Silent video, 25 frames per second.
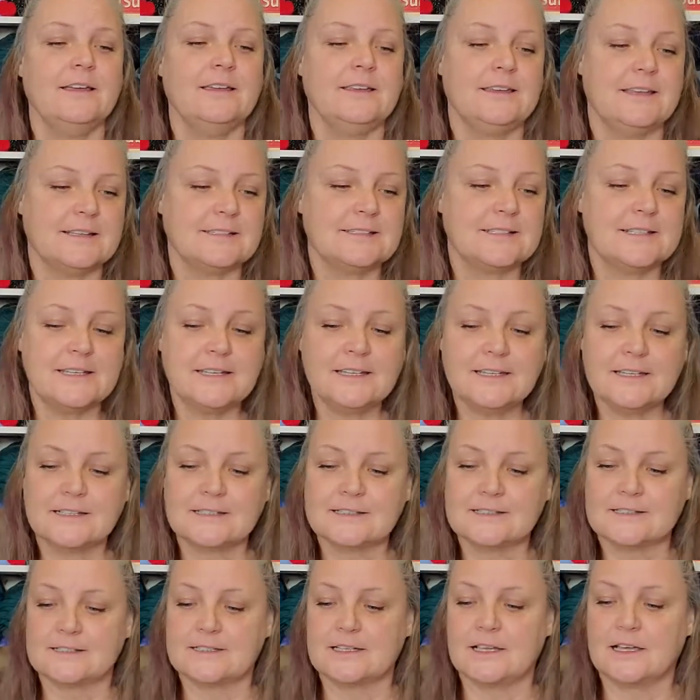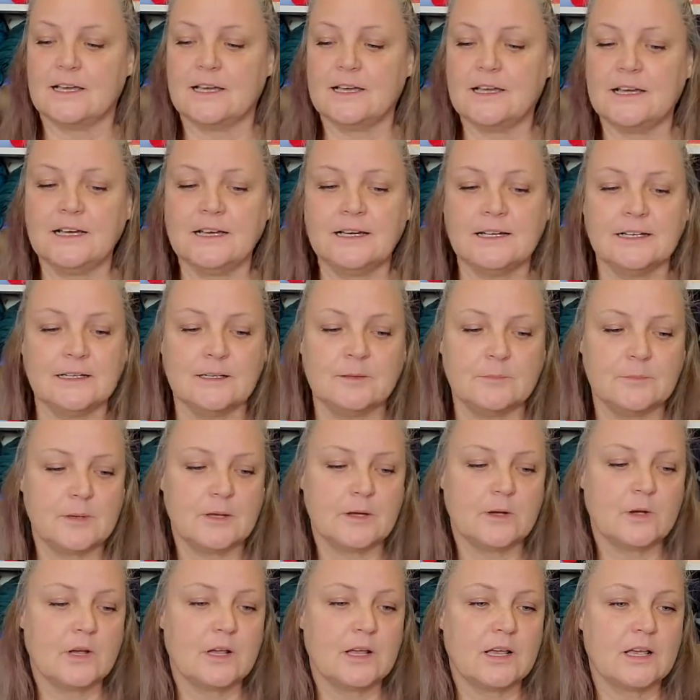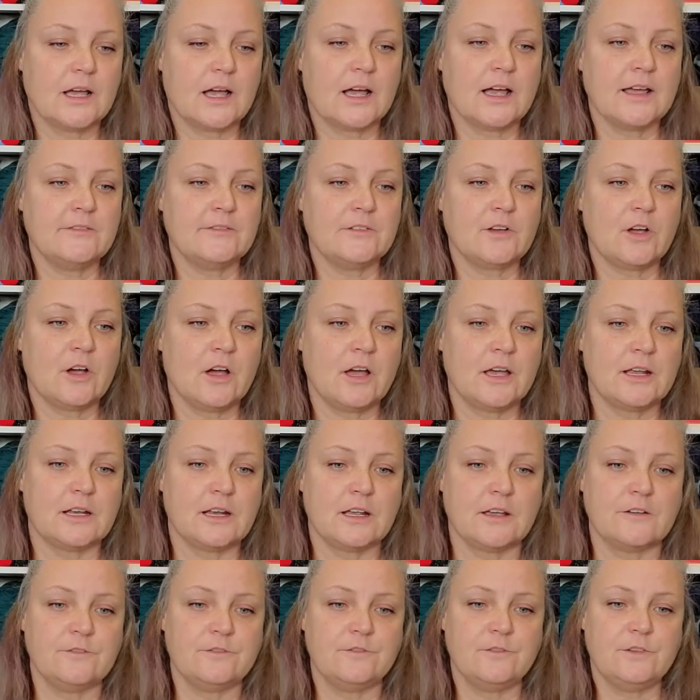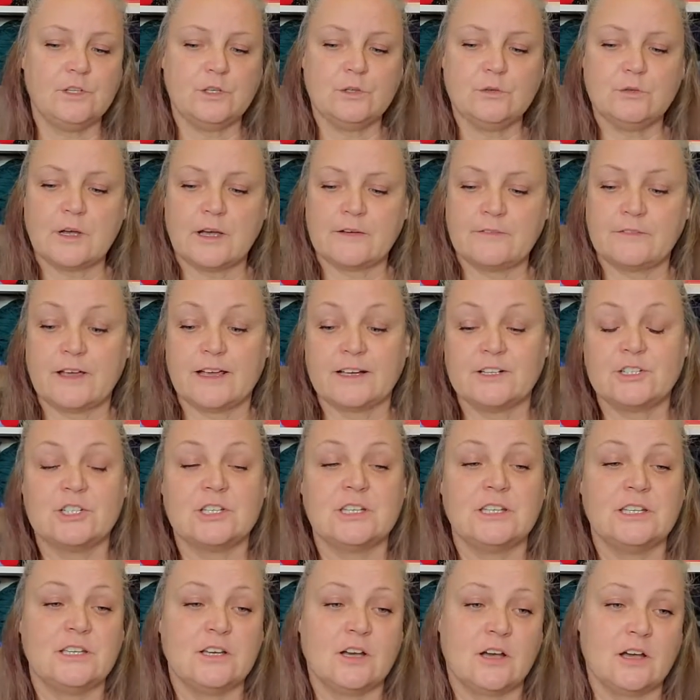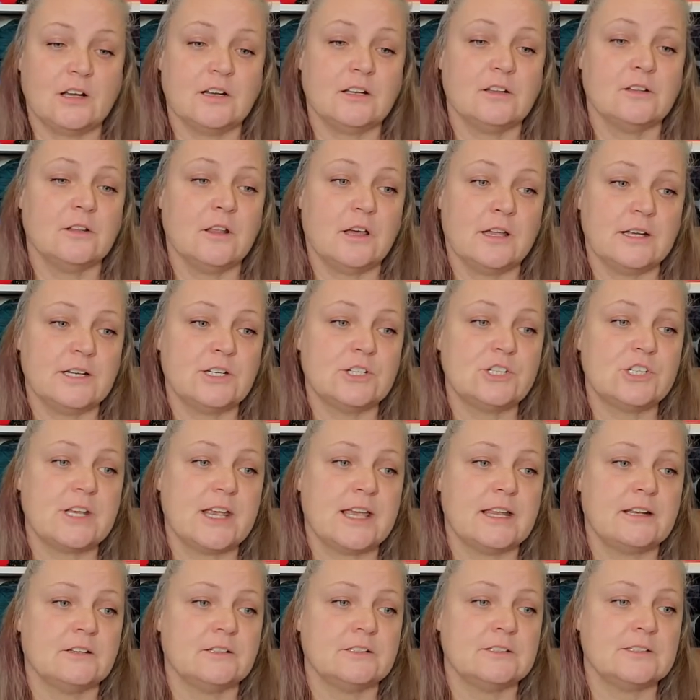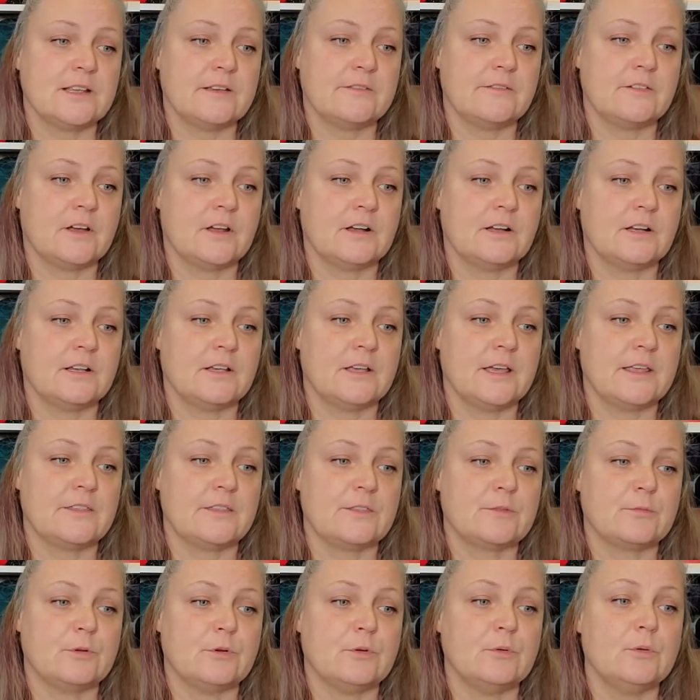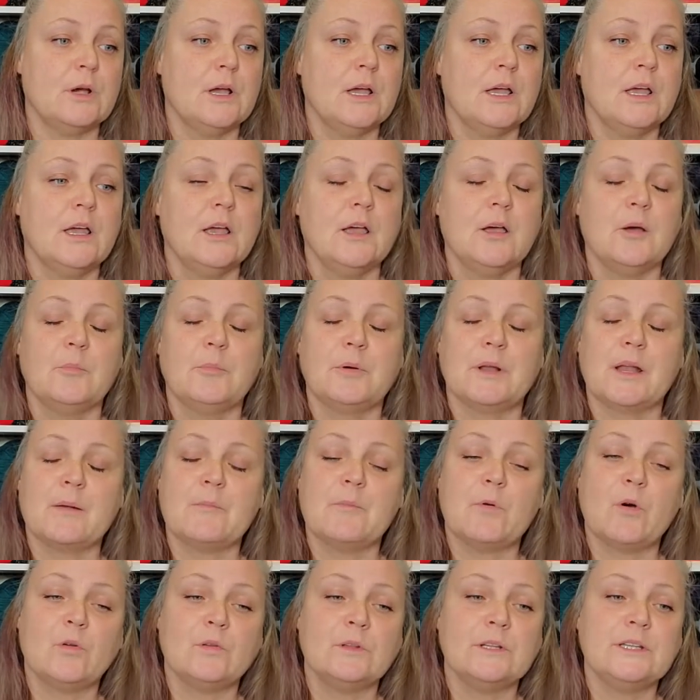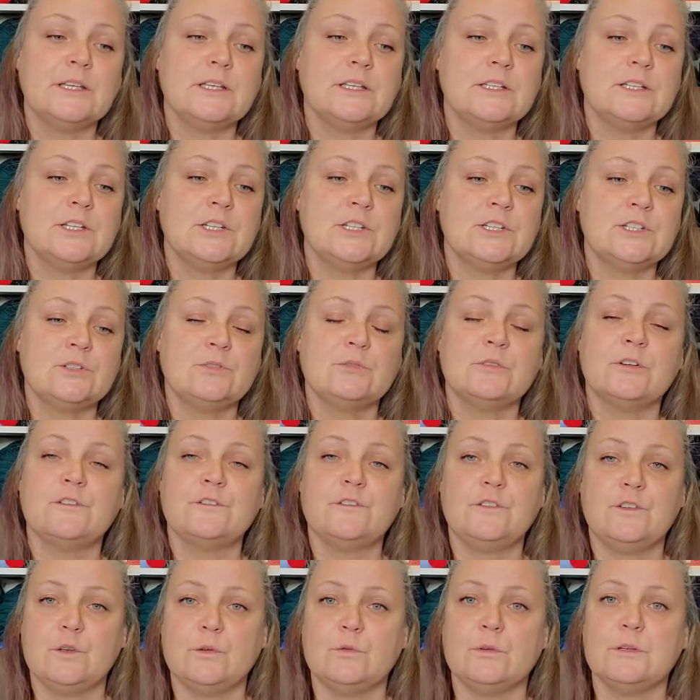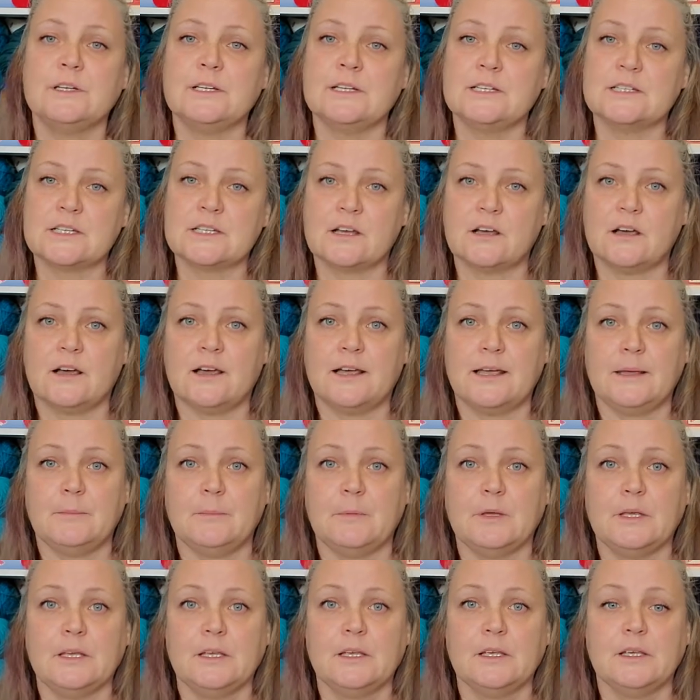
Yes, it is. I've actually got a lot of channels I've got to get through, but I'm only going to do a few at a time.